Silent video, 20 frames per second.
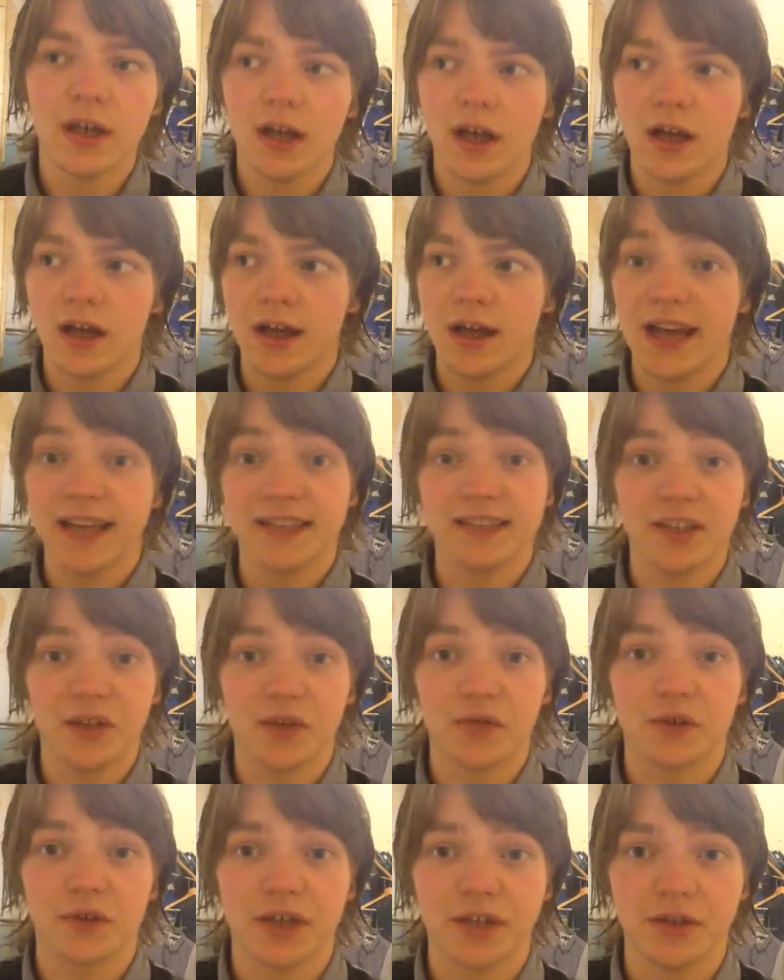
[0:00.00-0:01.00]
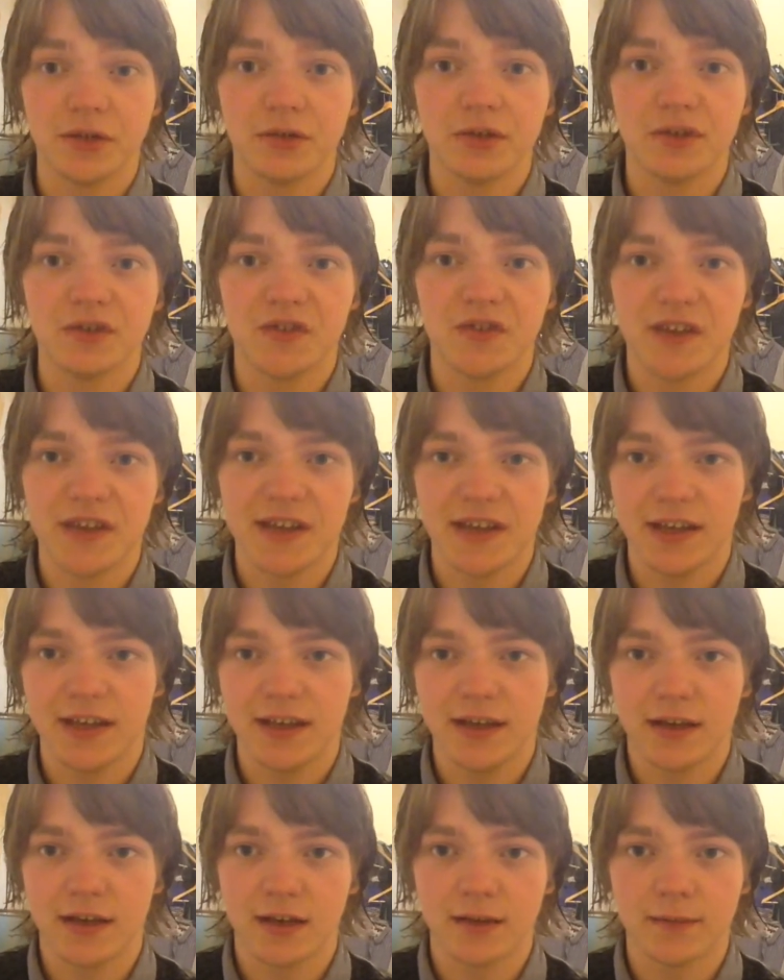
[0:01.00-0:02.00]
AC3, there was
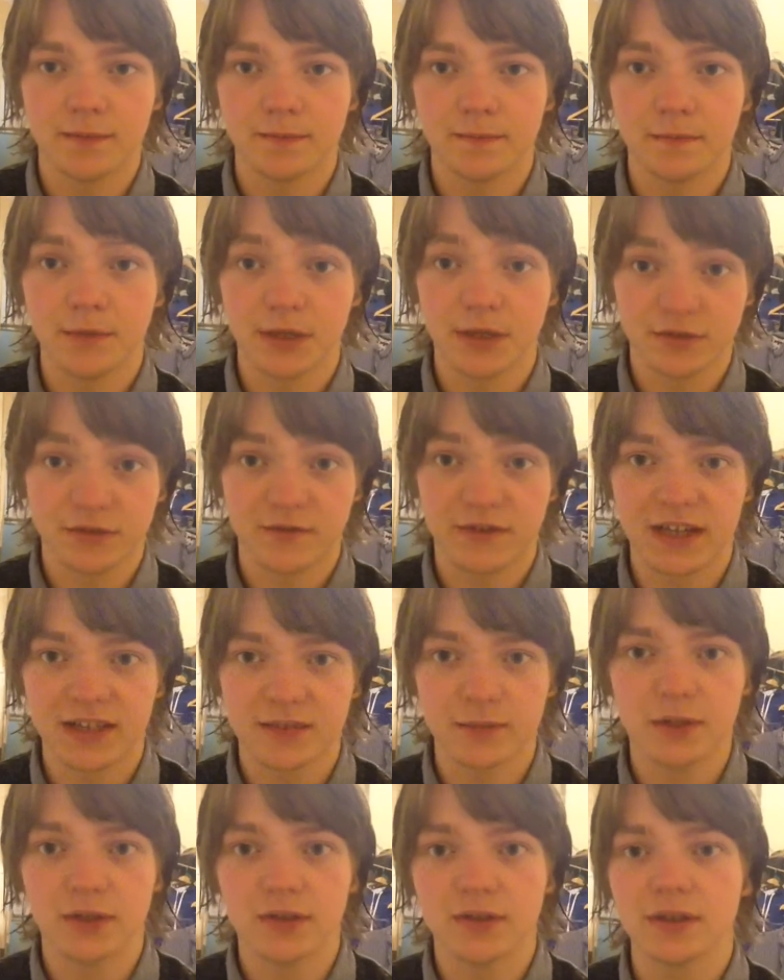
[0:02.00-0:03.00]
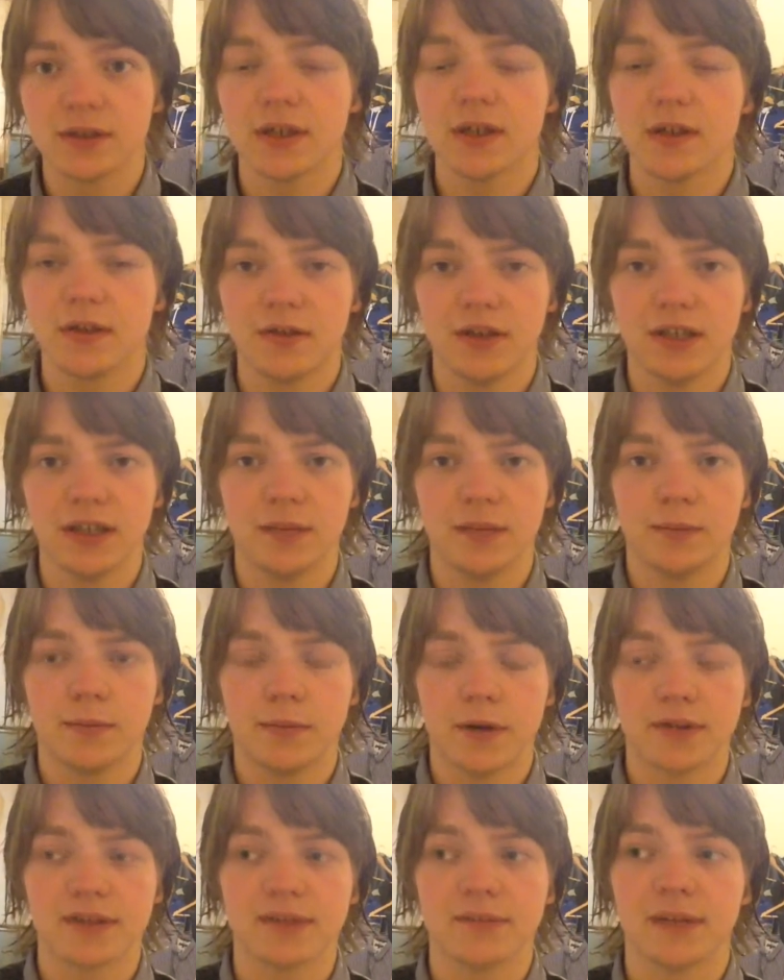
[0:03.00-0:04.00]
the picture of Desmond at the
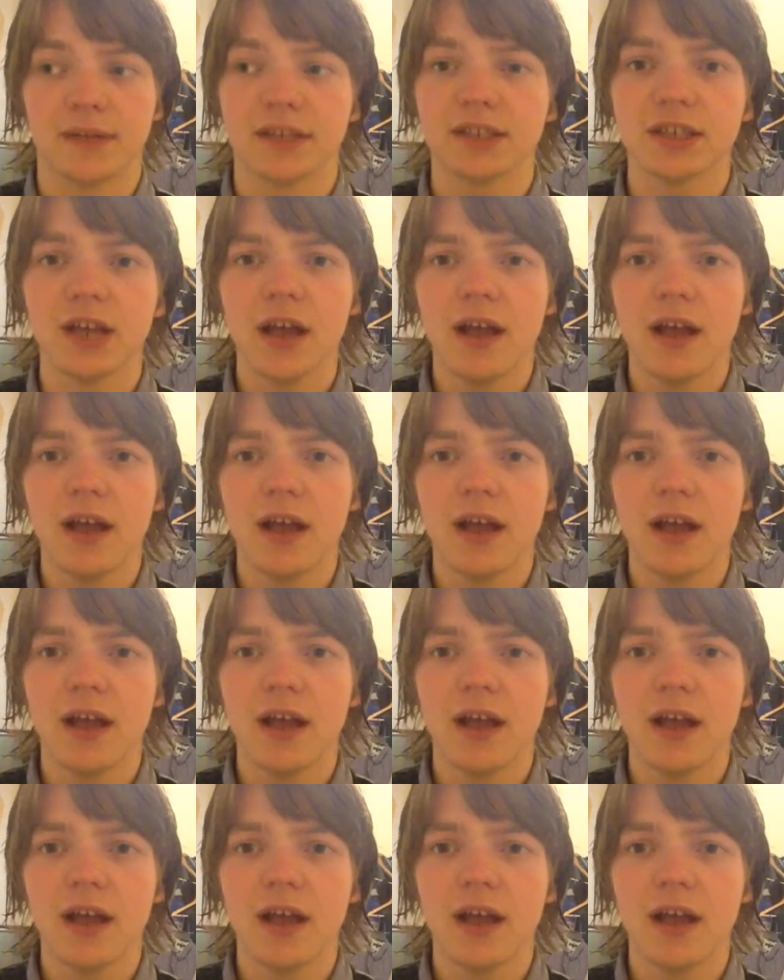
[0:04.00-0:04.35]
boxing match.